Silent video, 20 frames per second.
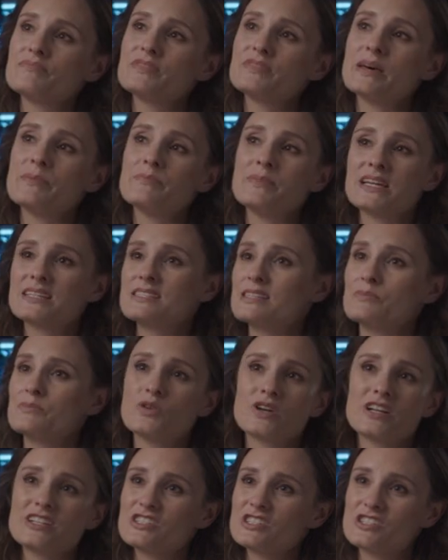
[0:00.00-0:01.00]
that makes him
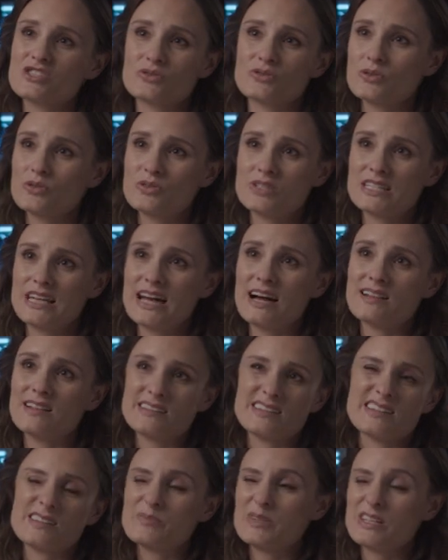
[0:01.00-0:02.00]
want to just throw the towel
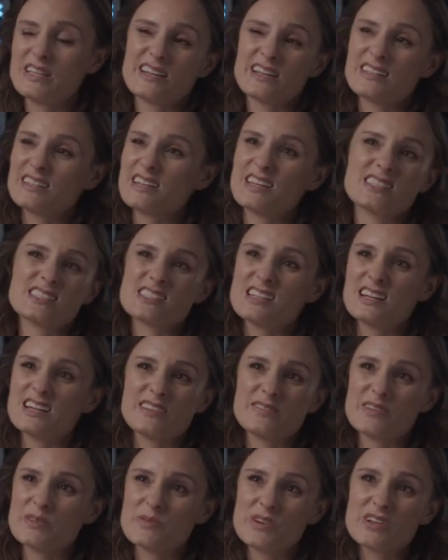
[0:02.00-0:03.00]
in and be like, it's not
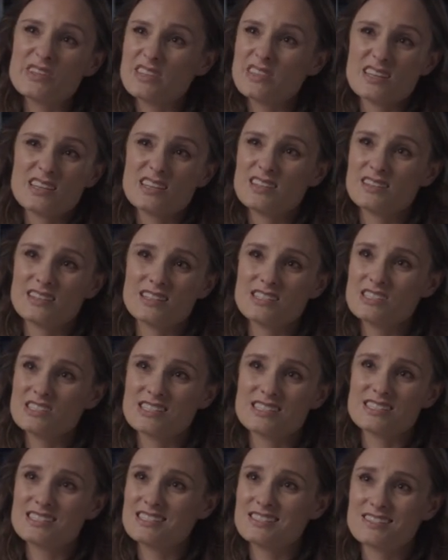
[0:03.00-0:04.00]
even worth it. Let's
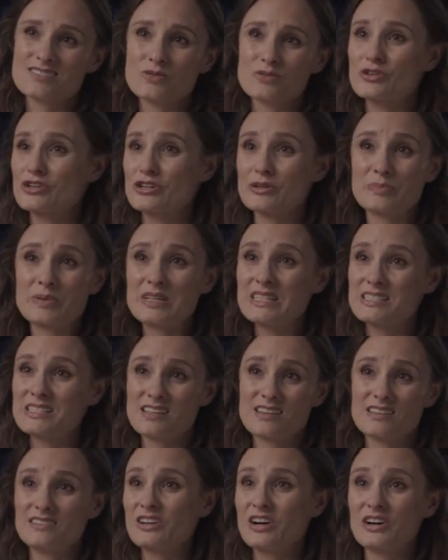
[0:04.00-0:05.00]
just order pizza
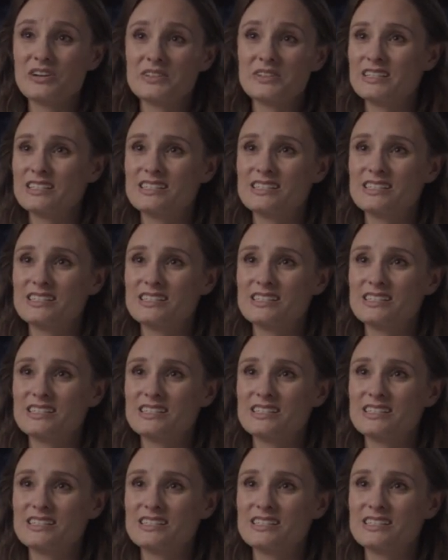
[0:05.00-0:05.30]
and call it